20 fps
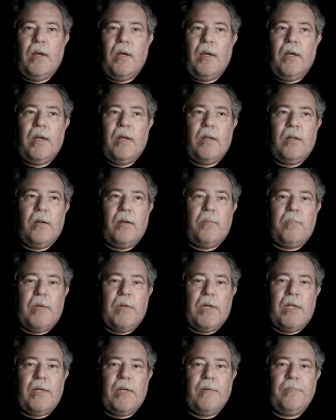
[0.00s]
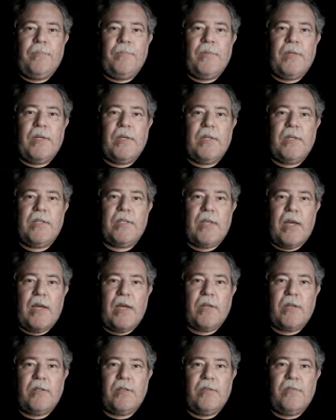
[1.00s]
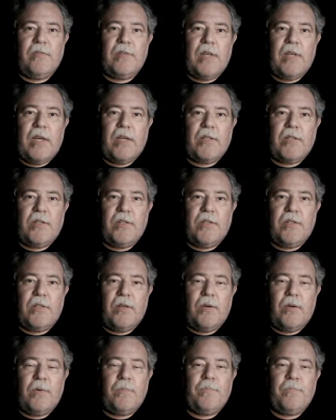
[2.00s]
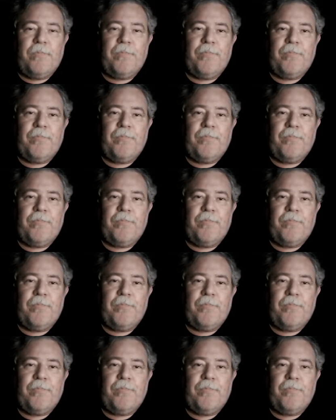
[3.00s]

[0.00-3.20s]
Hello, everybody. It's Zash in the Zash and Zone.